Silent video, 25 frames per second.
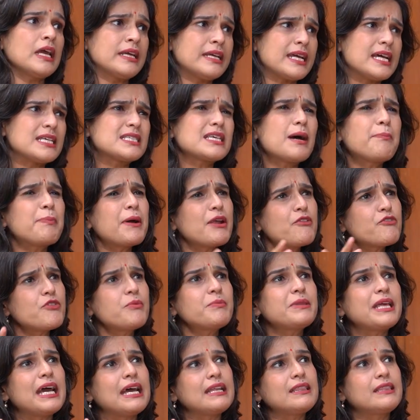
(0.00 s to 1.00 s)
Yes. Apart
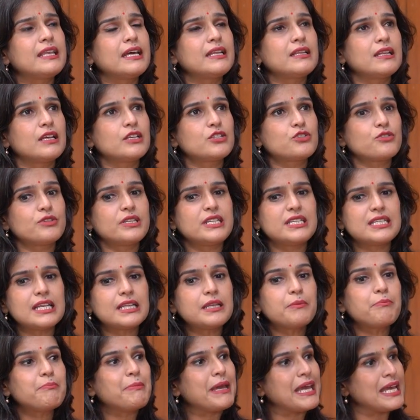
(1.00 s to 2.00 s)
from that, then, so these
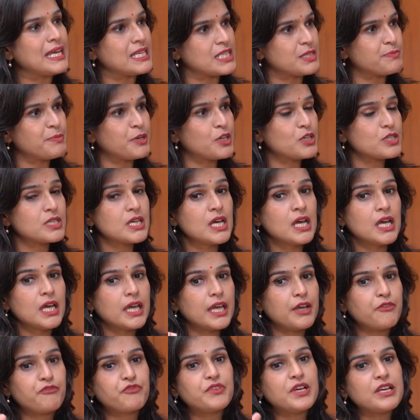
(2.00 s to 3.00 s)
are the base, because
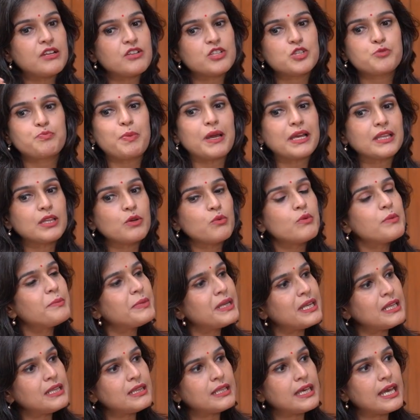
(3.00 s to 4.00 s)
if they respect the
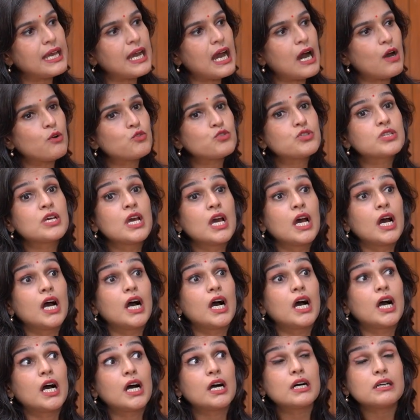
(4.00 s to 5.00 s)
women in their house,
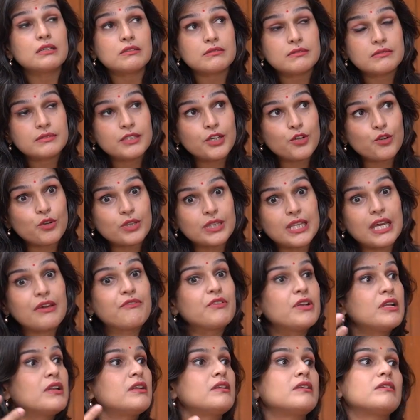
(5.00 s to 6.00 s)
you know, they
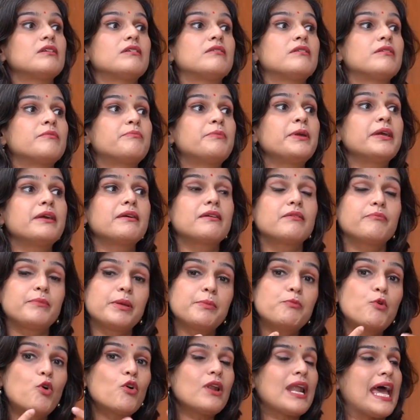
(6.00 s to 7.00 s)
will
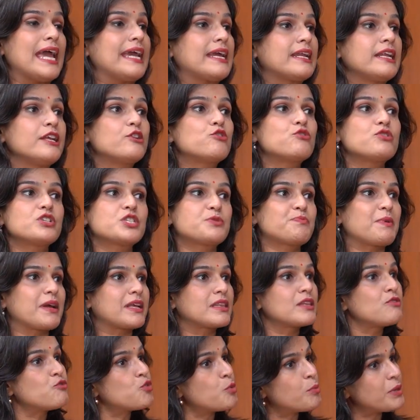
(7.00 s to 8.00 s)
be more likely to
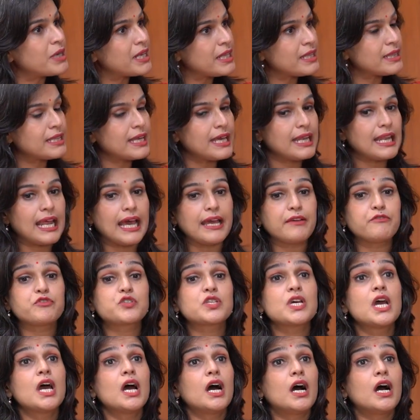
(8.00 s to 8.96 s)
respect the woman in their lives.